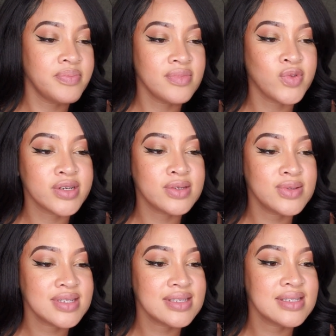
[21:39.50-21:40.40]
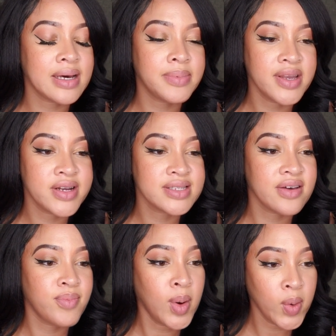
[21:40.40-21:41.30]
reduces the appearance
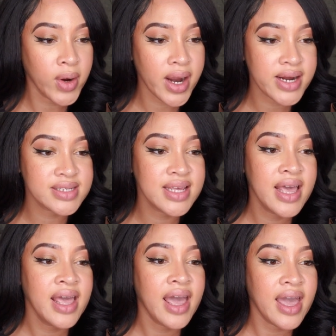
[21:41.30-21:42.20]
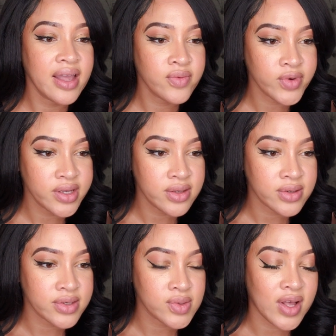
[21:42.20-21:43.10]
of pores and
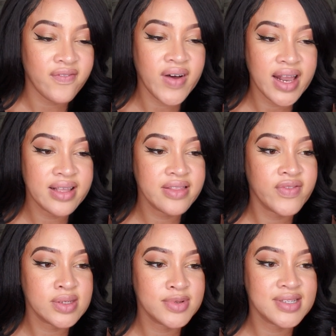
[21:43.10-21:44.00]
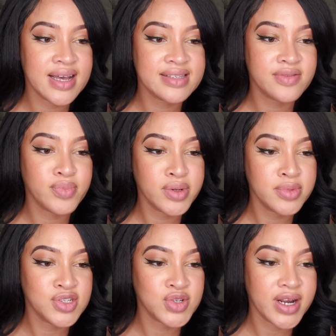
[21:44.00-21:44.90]
wrinkles while fighting the visible signs of
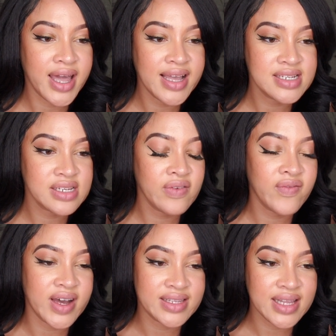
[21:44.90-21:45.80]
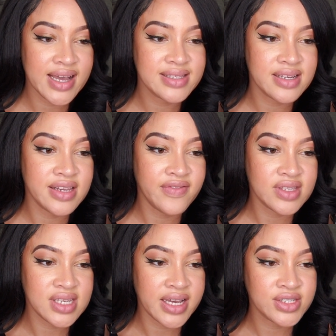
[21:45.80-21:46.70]
premature aging, fine lines, uneven
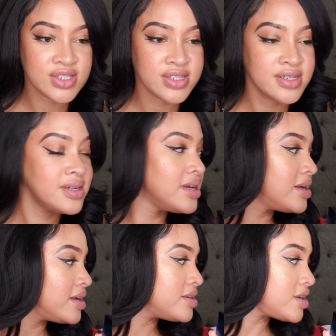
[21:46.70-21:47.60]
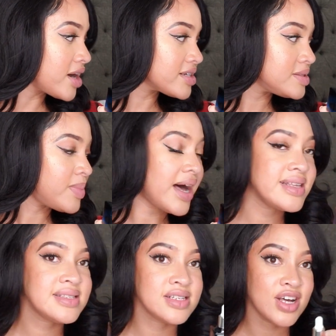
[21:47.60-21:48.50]
texture, dark
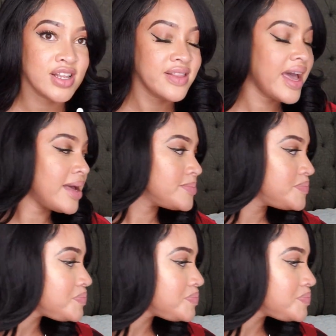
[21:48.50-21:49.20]
spots, and all of that.